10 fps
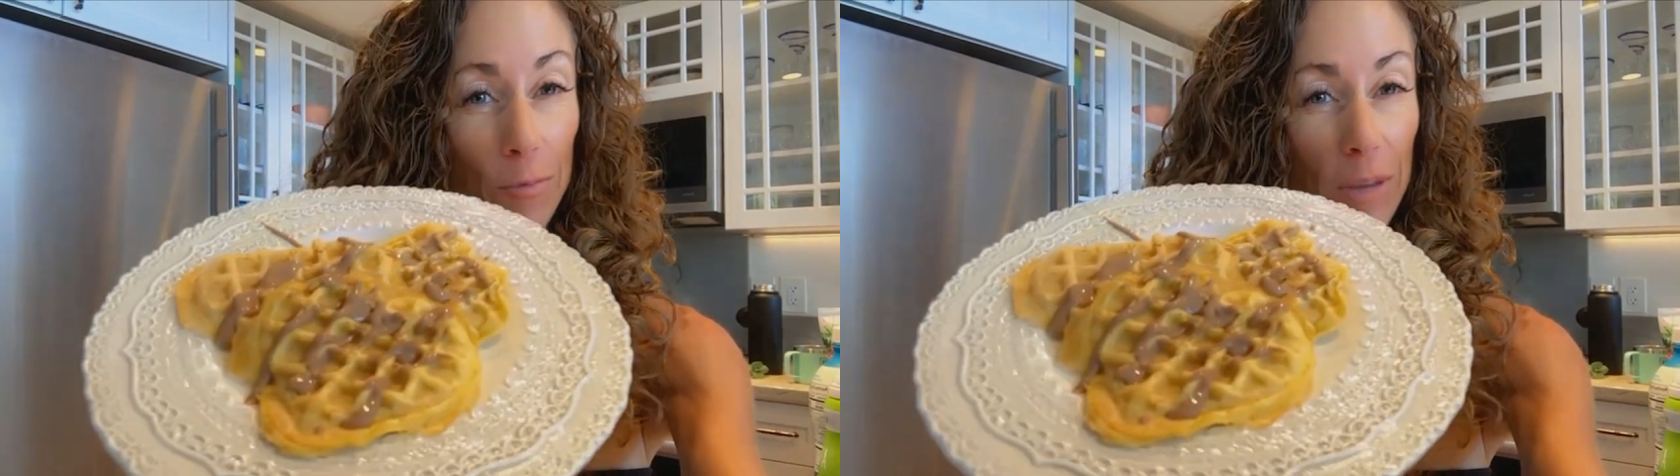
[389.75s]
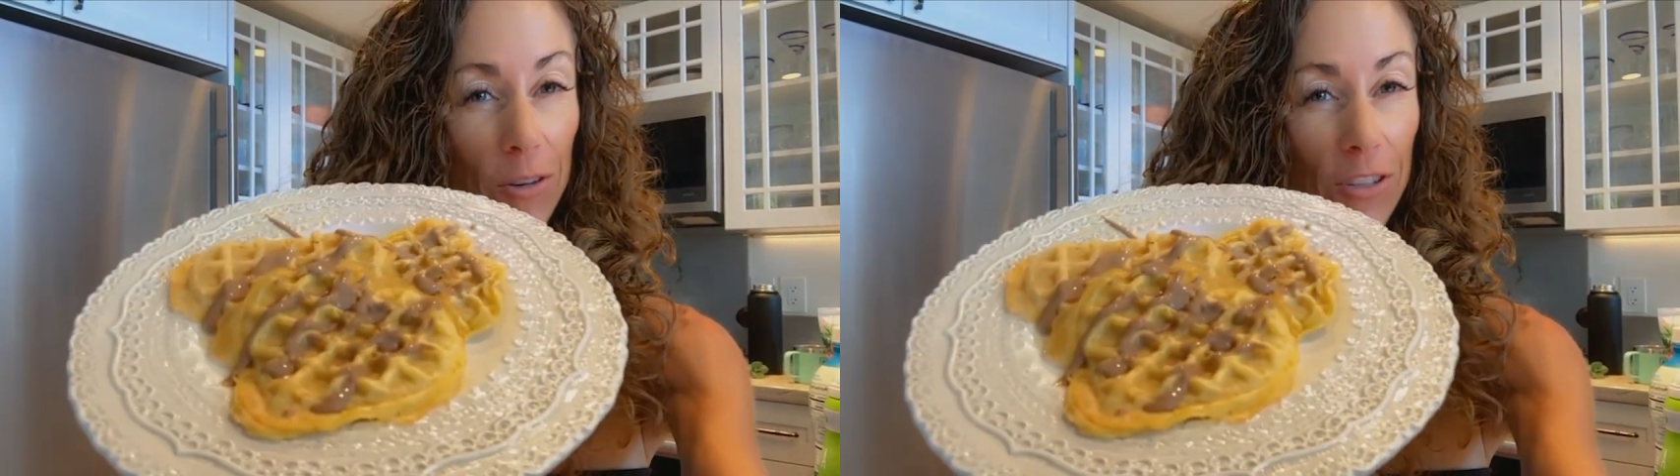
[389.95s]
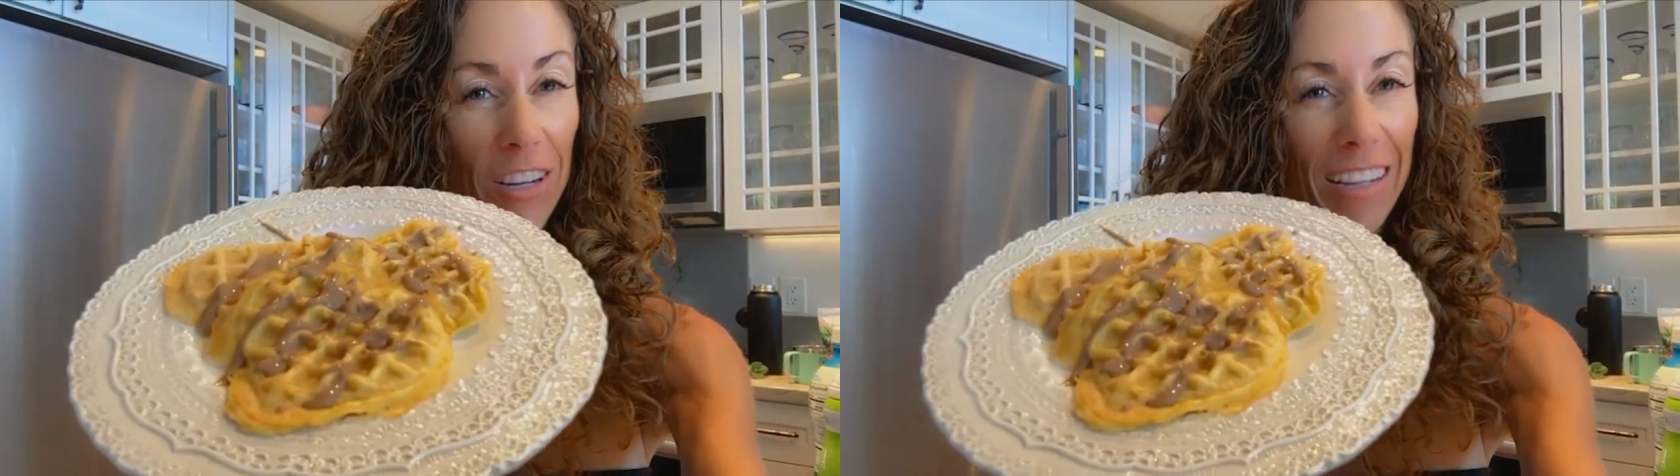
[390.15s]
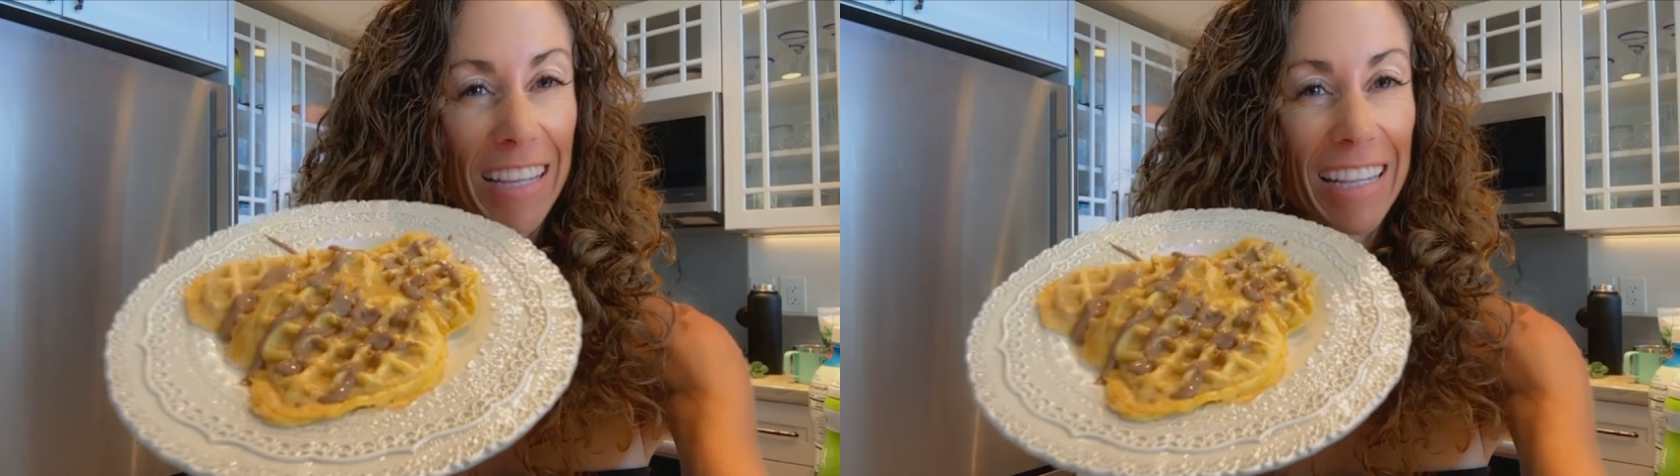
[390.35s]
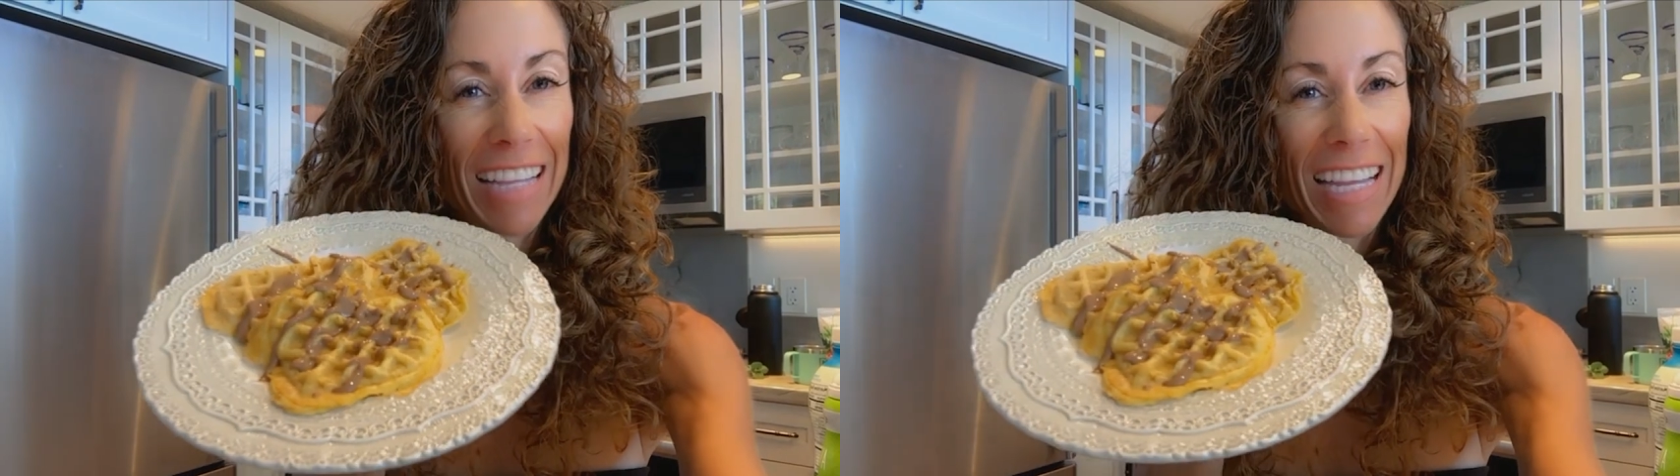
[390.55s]
a milk
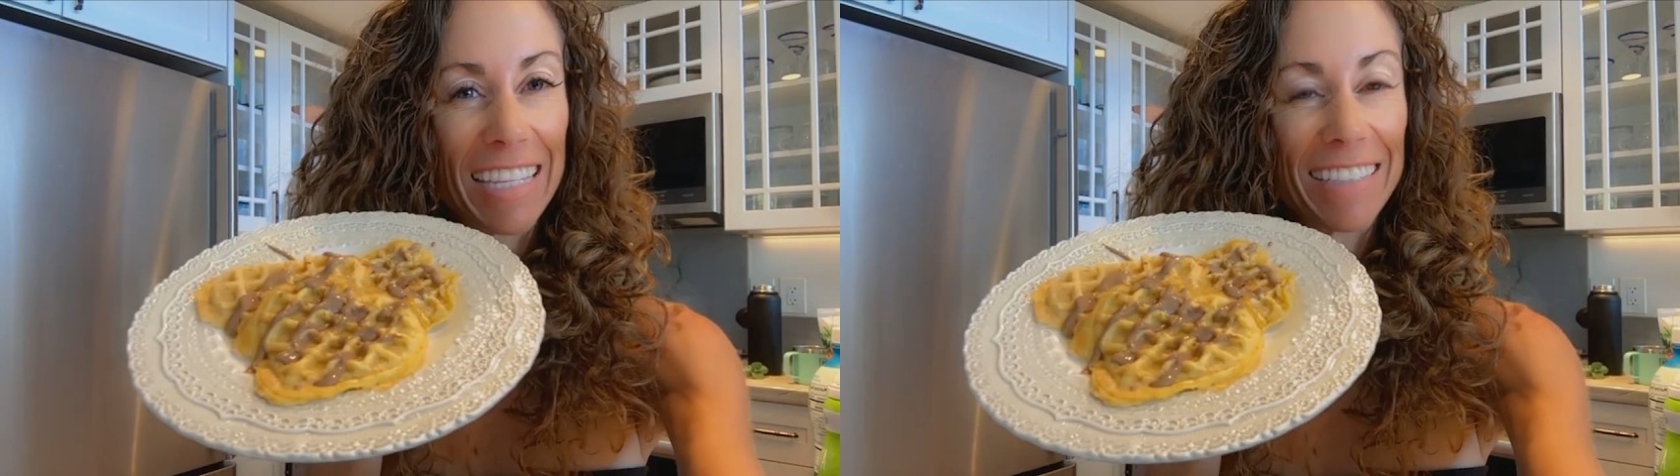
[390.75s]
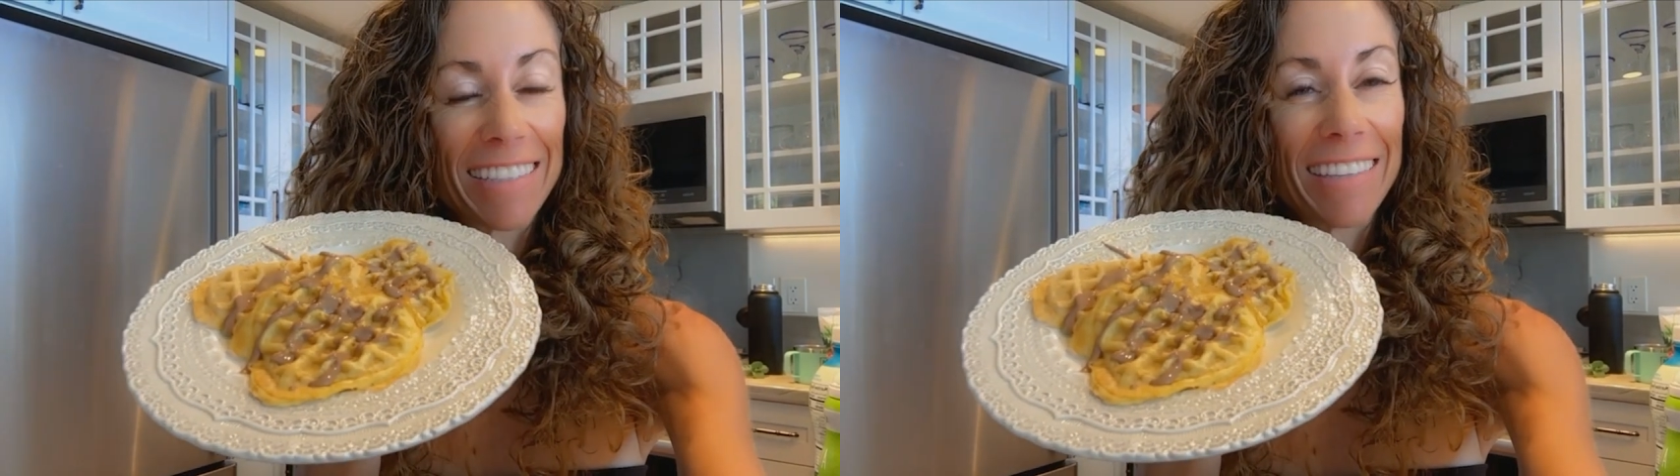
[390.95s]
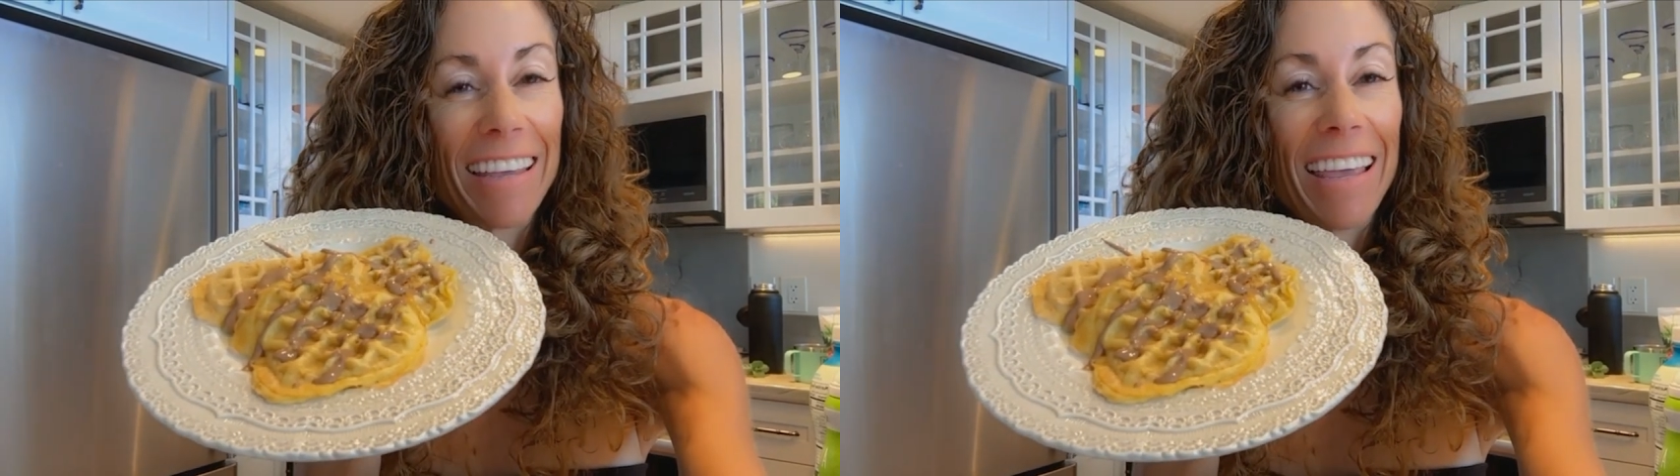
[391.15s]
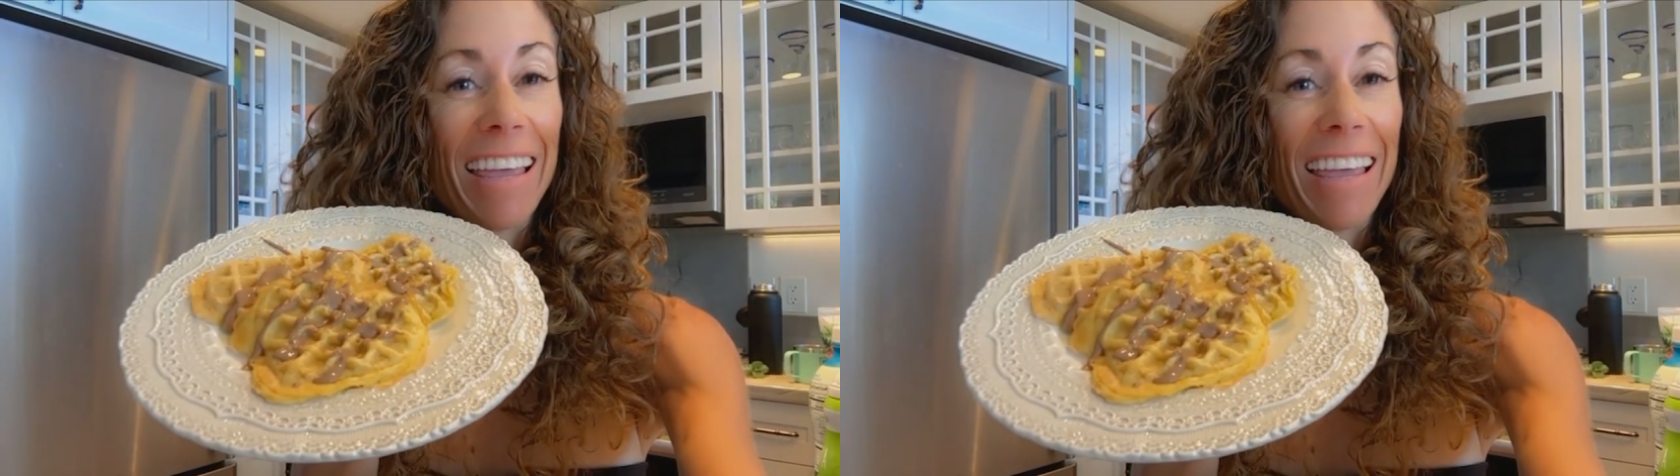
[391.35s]
chocolate glaze.